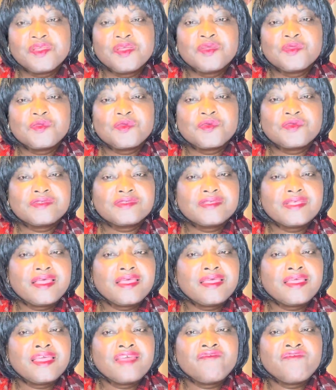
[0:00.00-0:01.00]
to
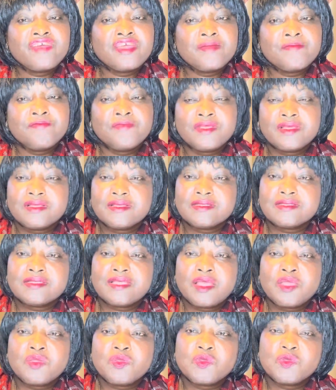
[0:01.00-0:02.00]
say a very big
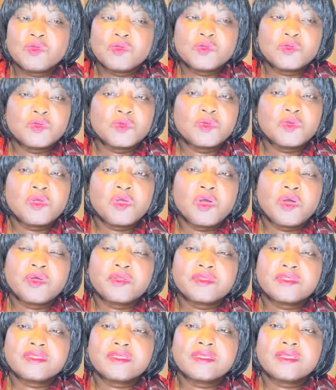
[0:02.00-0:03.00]
thank you to
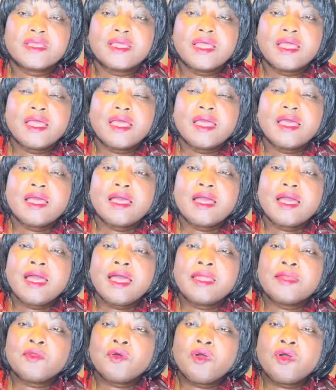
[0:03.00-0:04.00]
God,
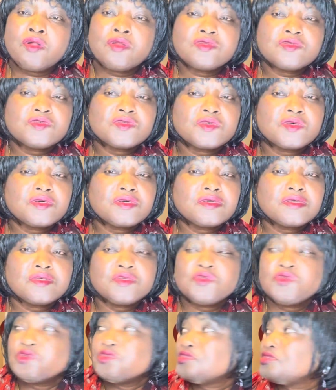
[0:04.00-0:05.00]
and also
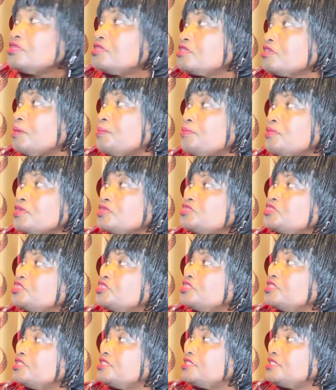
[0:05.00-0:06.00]
use this
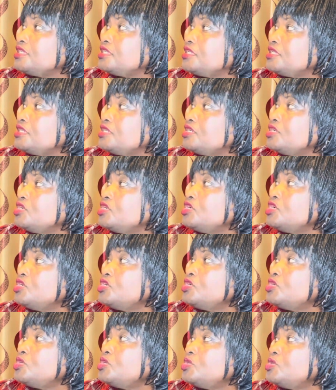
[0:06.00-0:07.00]
opportunity
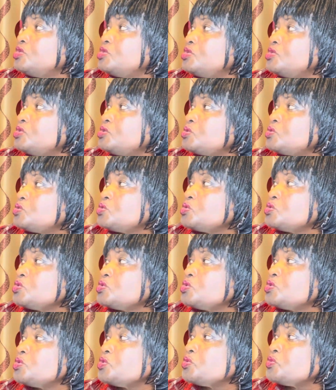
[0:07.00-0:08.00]

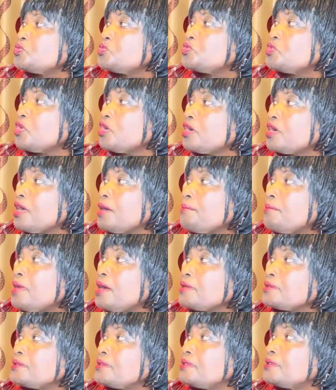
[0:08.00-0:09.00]
to talk about